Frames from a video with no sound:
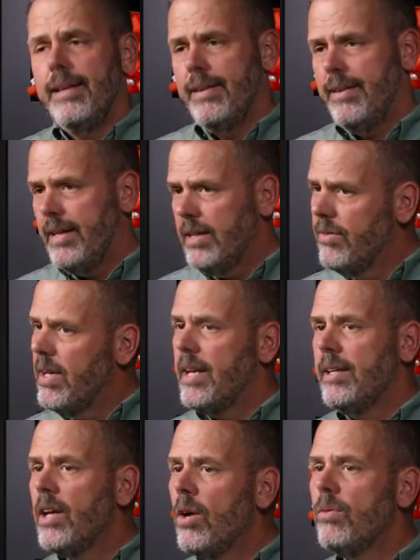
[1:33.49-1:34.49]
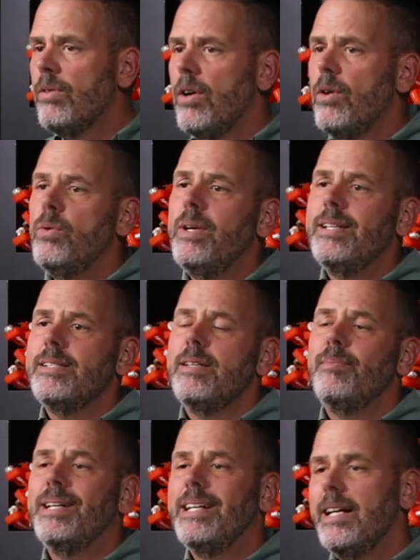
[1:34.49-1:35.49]
The thing you've got to know though is
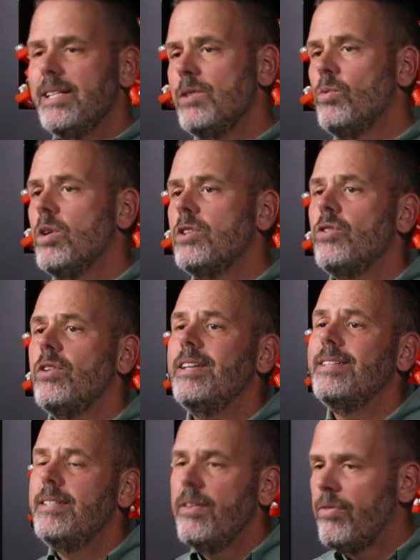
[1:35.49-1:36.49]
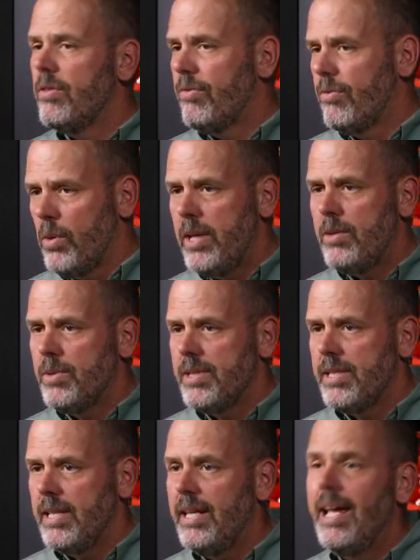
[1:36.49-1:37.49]
that because it works on a different
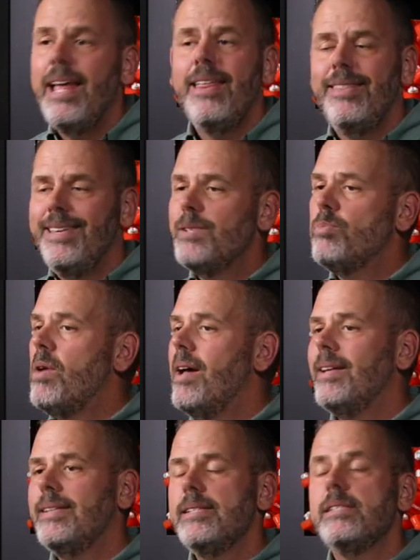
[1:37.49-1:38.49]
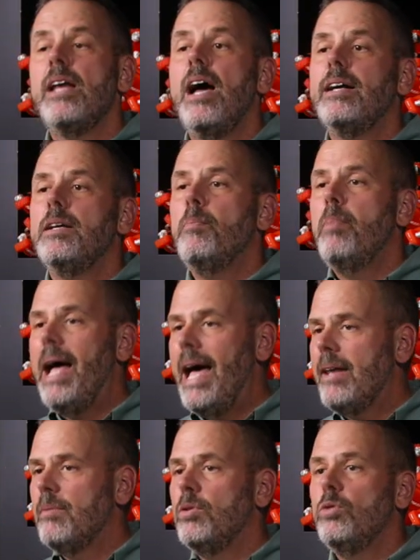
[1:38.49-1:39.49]
frequency, this product is not
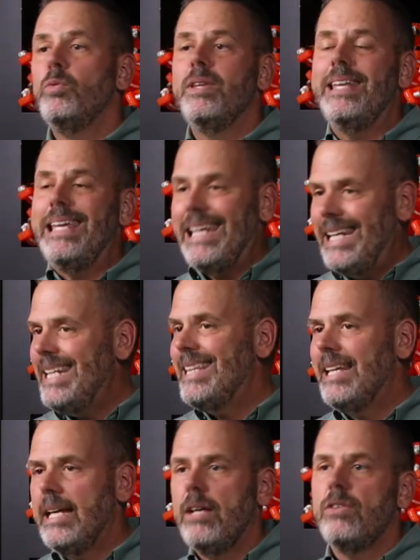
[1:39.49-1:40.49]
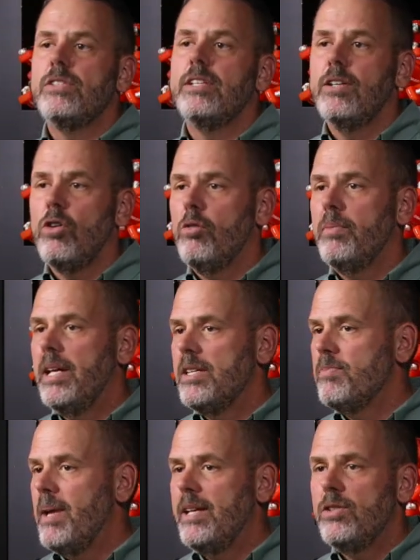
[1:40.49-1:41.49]
compatible with anything else that Garmin
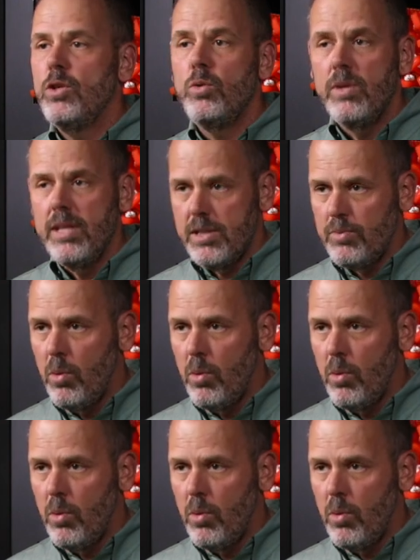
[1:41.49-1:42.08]
has made to this